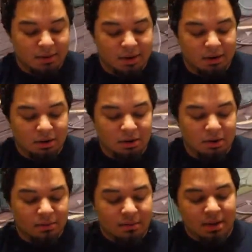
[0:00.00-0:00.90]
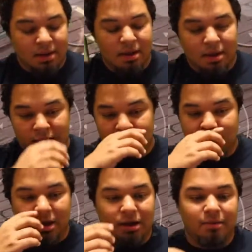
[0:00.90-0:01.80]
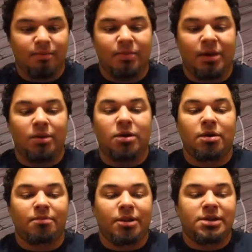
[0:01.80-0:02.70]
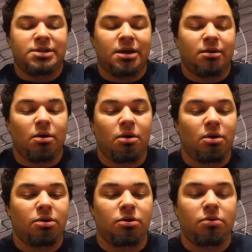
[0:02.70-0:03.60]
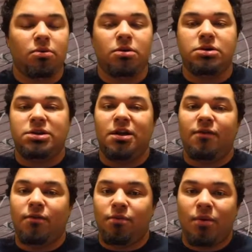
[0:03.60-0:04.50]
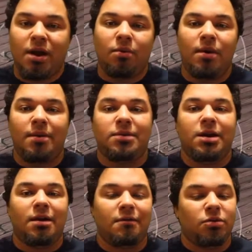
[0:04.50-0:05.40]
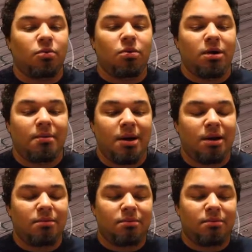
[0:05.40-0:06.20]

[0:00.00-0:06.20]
ready to go. And that way you can place down all your stuff right away without having to worry about it.